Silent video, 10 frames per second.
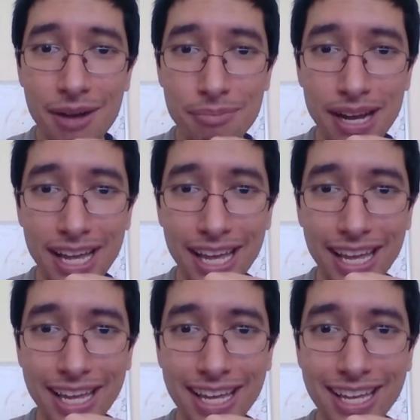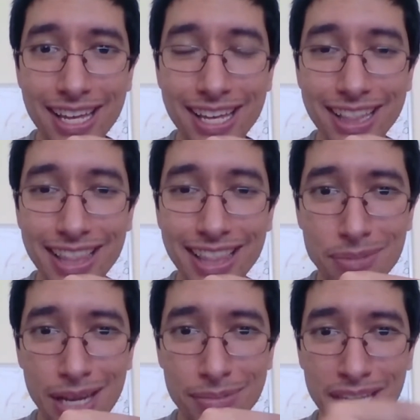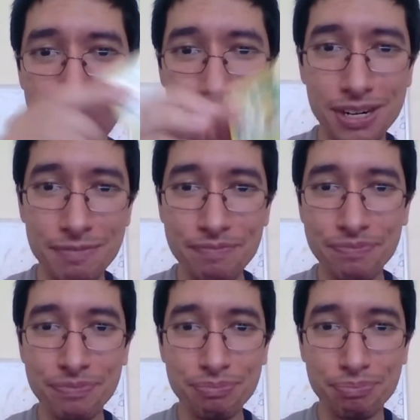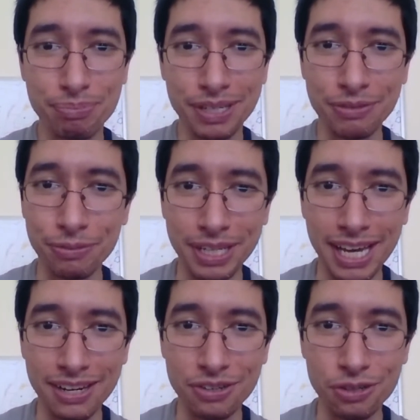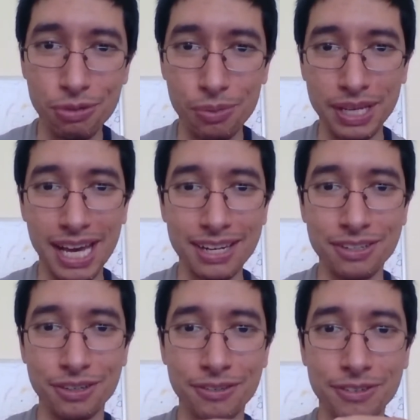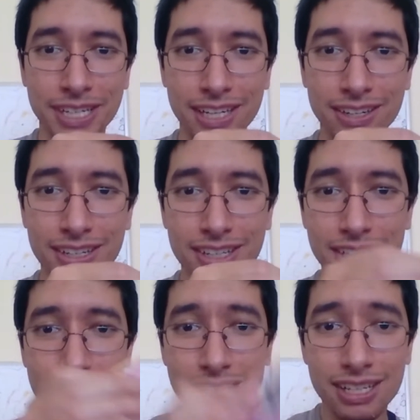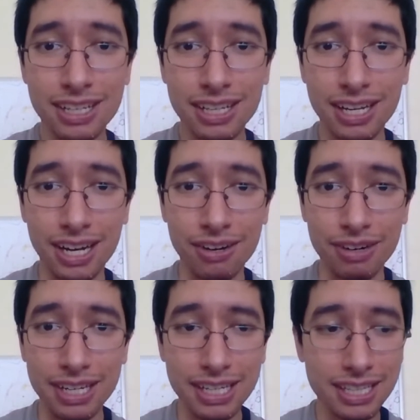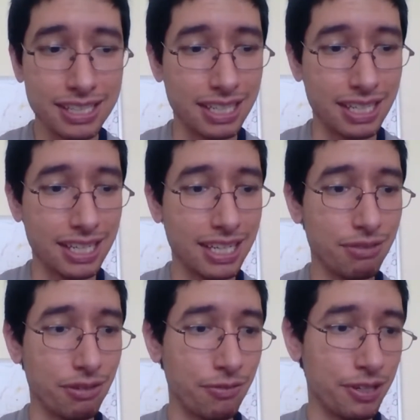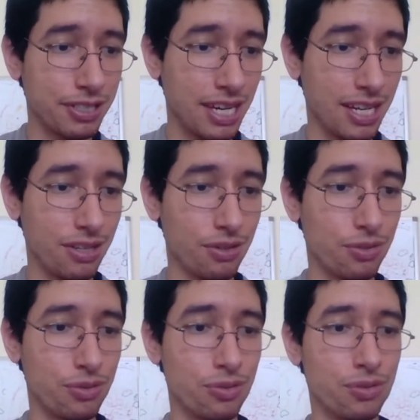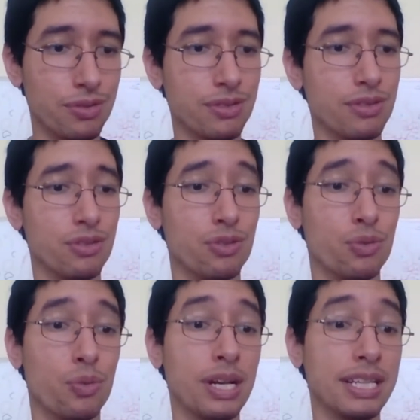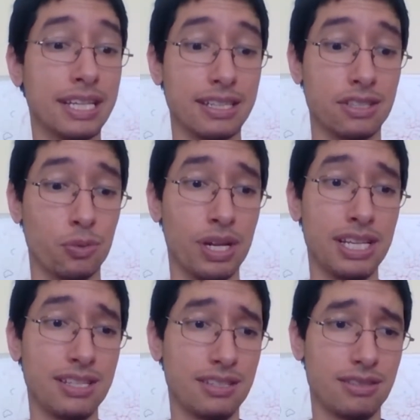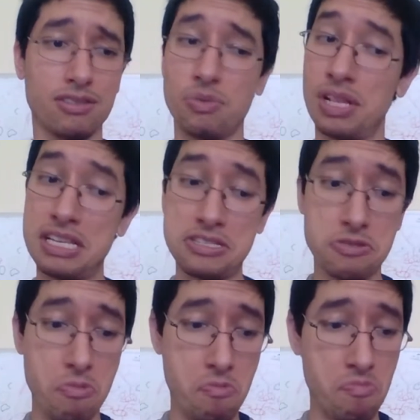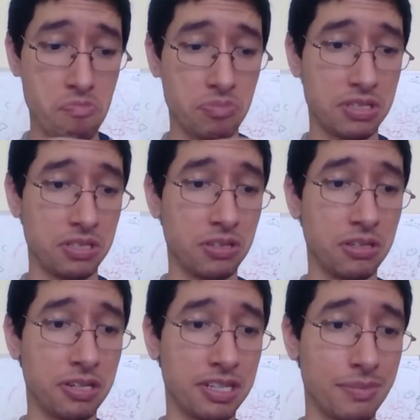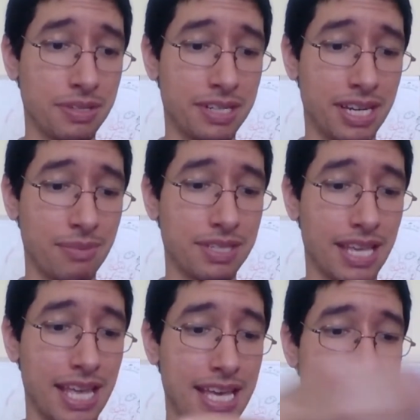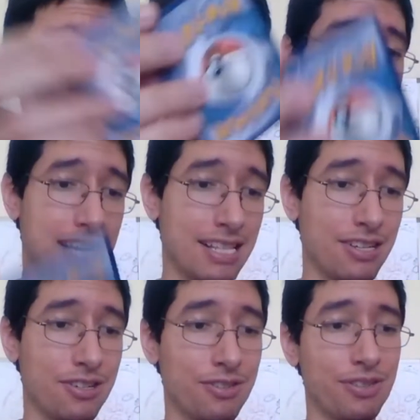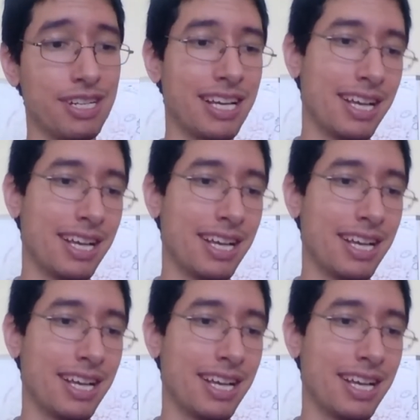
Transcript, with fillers: my laptop camera, but we got to do what we got to do for now. All right, and Reverse Hollows Zuelius, Zuelis, Zuelis. Still learning some of their names. And Hollow.